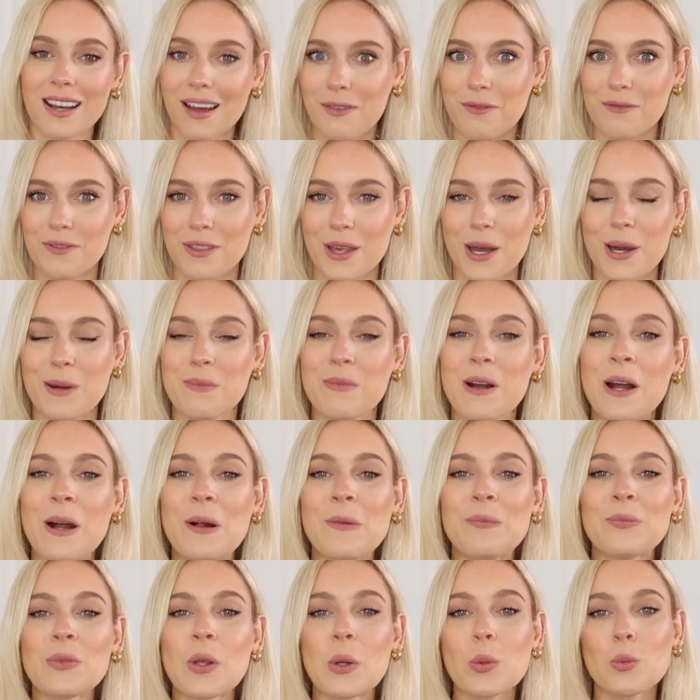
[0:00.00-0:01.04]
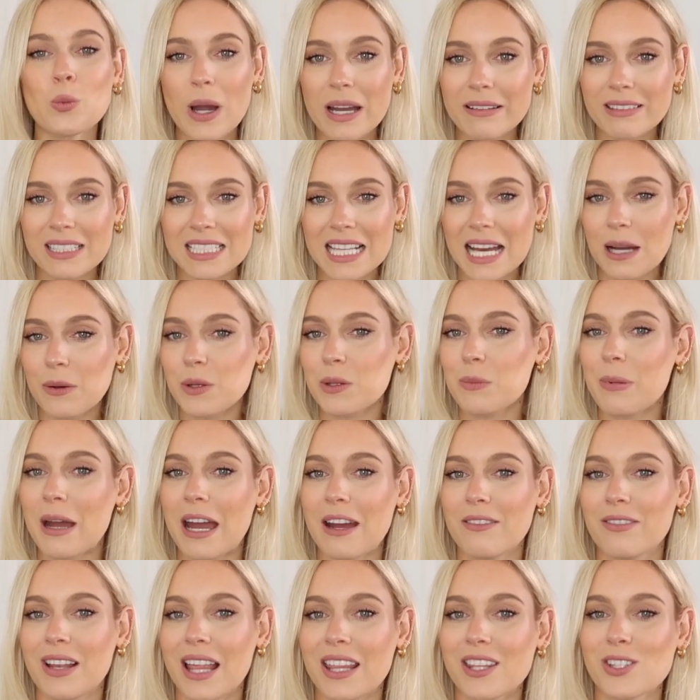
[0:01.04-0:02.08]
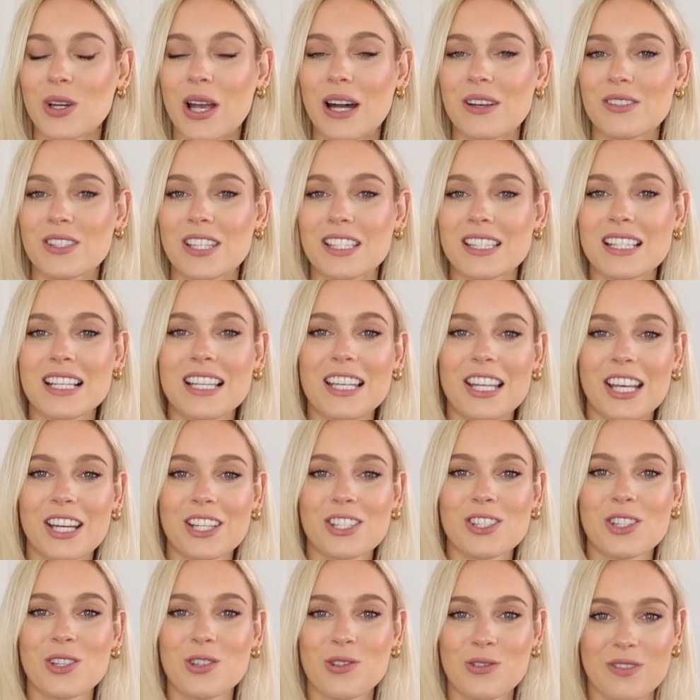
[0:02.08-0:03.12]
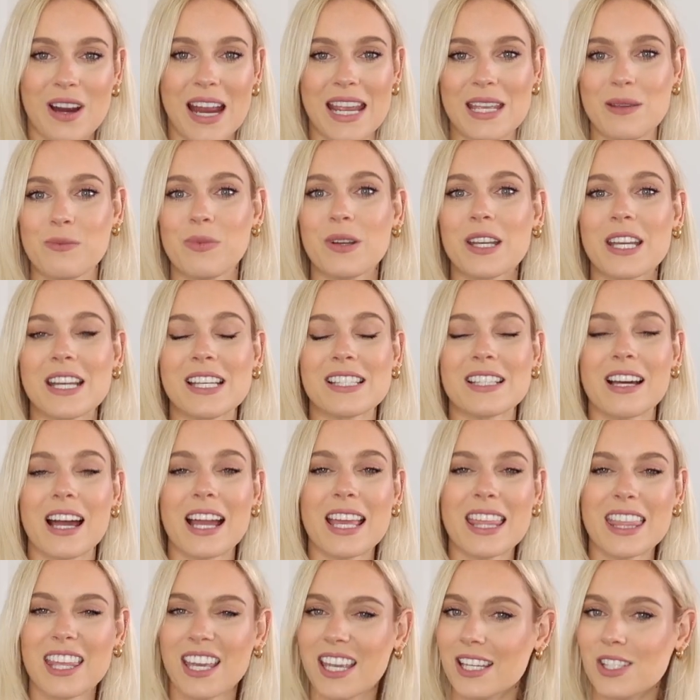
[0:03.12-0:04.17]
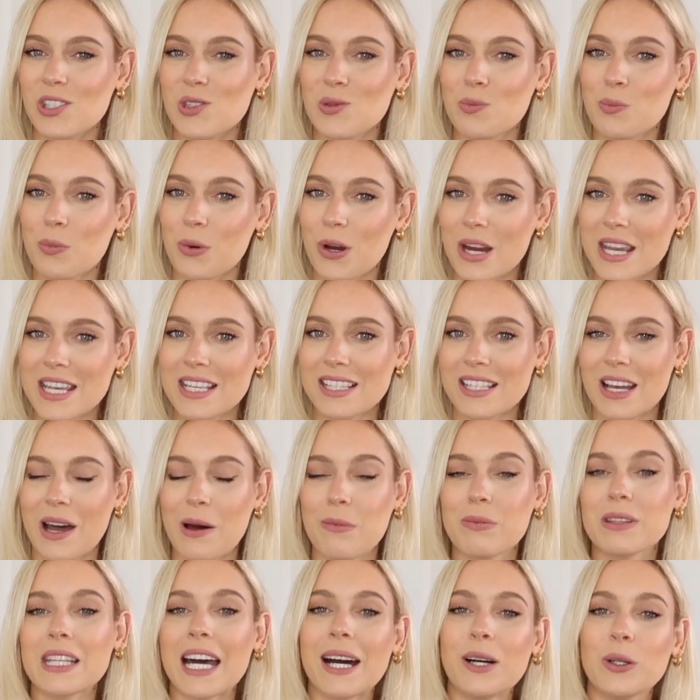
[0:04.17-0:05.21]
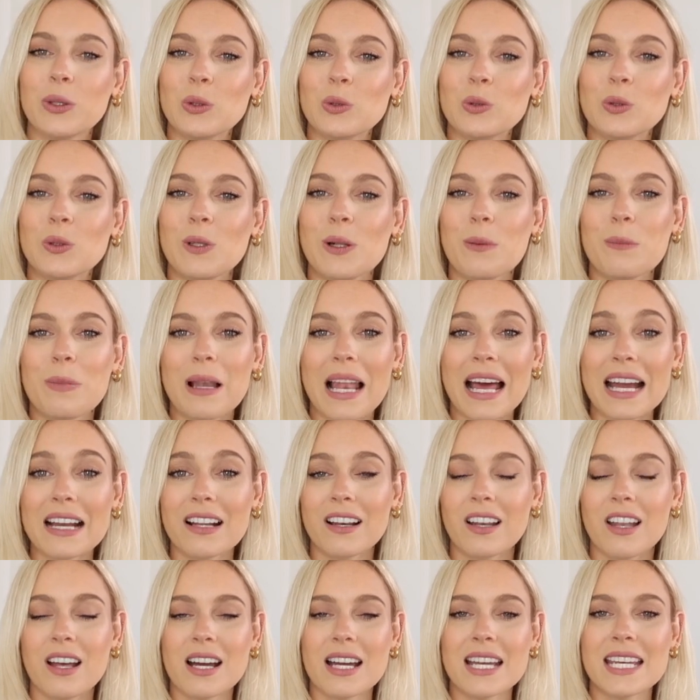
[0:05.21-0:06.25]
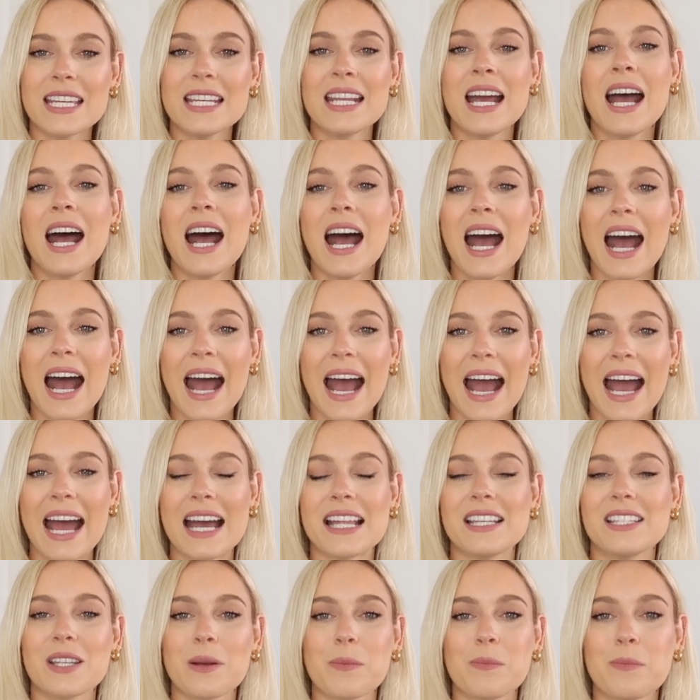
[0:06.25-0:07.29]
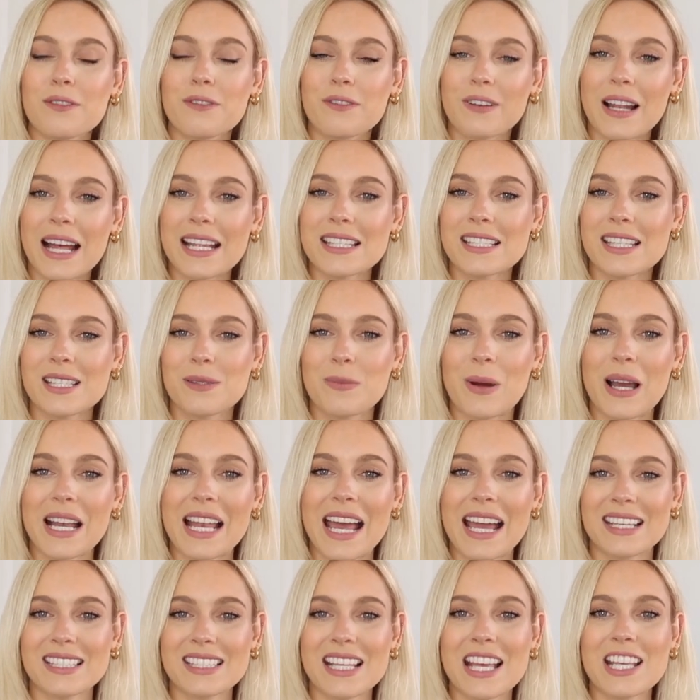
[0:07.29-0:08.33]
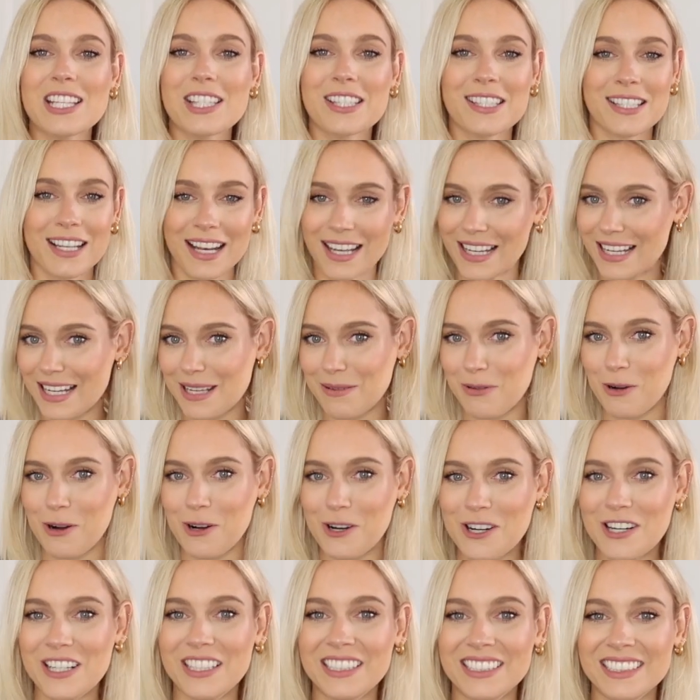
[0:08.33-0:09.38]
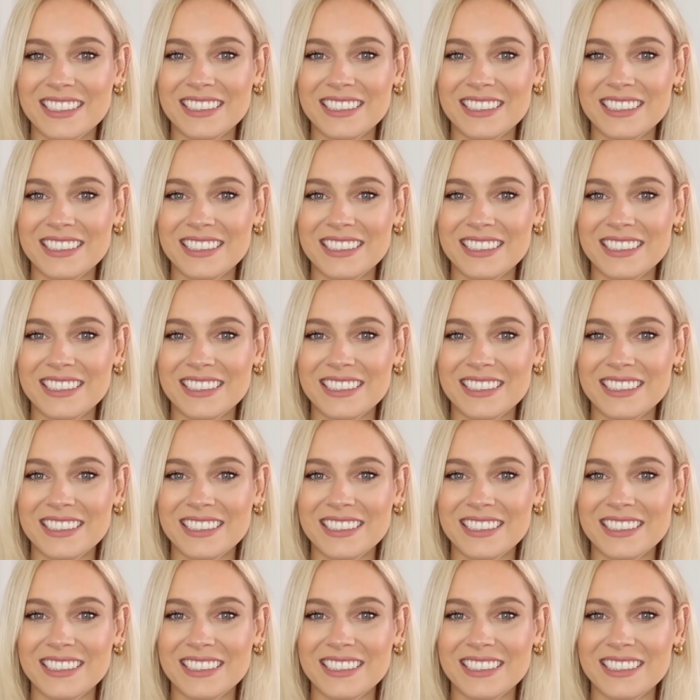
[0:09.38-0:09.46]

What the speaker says: love them. Wearing that with a pair of leather trousers looks great because I think it just breaks up that all black line and flatters my legs slightly more.